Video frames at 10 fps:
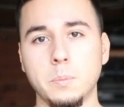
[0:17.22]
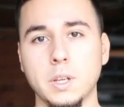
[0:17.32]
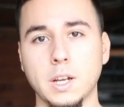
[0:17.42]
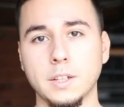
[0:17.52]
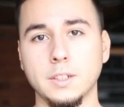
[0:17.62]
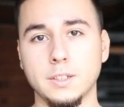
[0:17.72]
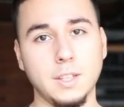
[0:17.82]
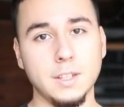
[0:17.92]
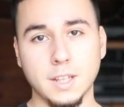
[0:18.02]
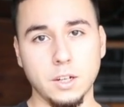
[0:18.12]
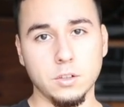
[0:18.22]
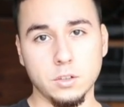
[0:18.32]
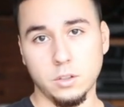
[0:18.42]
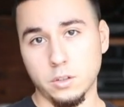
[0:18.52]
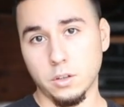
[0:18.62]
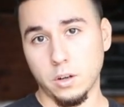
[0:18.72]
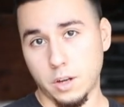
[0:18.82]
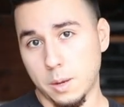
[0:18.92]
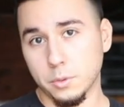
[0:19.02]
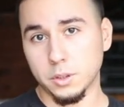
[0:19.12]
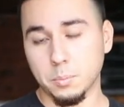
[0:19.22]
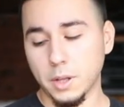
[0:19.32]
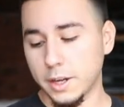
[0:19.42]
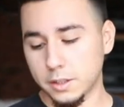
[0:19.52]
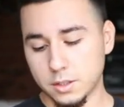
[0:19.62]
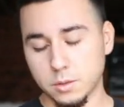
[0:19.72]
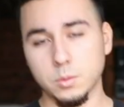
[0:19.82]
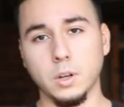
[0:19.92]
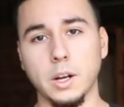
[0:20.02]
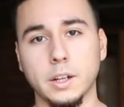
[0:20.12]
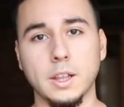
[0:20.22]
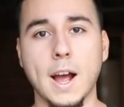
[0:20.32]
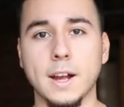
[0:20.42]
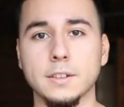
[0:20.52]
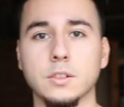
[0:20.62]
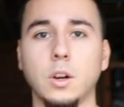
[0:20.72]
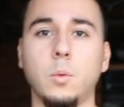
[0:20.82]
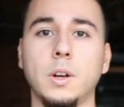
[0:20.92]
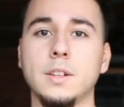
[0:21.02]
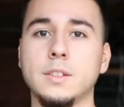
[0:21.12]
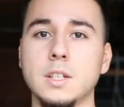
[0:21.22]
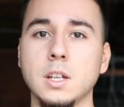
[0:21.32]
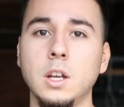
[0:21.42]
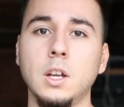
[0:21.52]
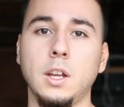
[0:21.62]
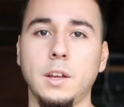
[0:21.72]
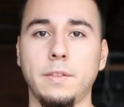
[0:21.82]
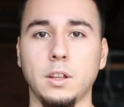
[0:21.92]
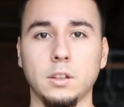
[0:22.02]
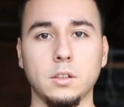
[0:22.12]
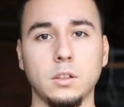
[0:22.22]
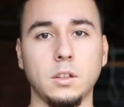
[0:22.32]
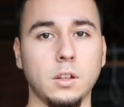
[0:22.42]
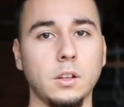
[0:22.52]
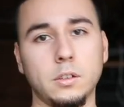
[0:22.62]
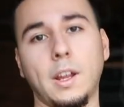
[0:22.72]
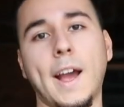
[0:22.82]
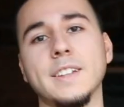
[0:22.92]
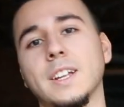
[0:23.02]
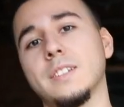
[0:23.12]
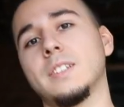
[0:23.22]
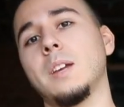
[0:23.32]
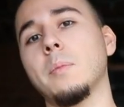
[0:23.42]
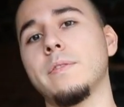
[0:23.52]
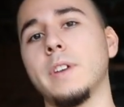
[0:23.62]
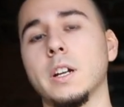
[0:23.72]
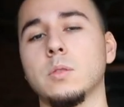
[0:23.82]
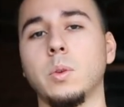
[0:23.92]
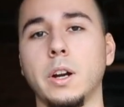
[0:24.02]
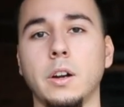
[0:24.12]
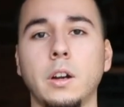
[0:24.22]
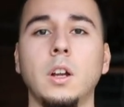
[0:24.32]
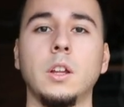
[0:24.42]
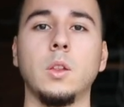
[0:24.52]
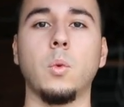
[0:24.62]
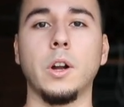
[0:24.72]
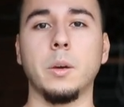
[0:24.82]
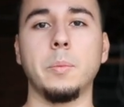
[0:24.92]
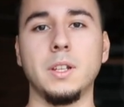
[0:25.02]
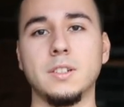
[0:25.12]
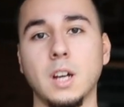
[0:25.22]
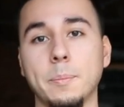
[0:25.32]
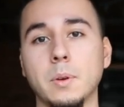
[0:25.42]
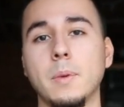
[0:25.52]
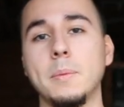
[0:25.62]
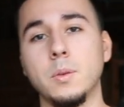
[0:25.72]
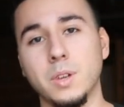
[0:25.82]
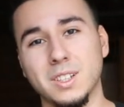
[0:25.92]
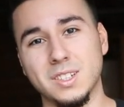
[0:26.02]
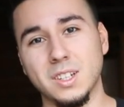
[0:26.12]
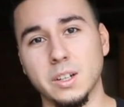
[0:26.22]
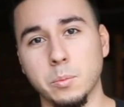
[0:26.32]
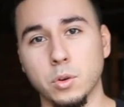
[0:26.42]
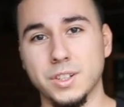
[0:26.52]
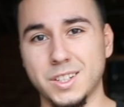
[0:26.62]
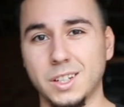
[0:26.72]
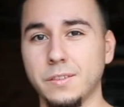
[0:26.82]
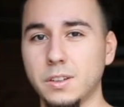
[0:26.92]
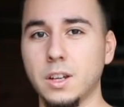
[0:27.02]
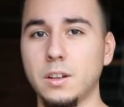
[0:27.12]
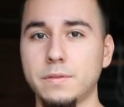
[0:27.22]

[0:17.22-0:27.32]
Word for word: because it says that you're able to apply it to glass, so I want to see if it has that same effect where the water beads up, and maybe we can see a more significant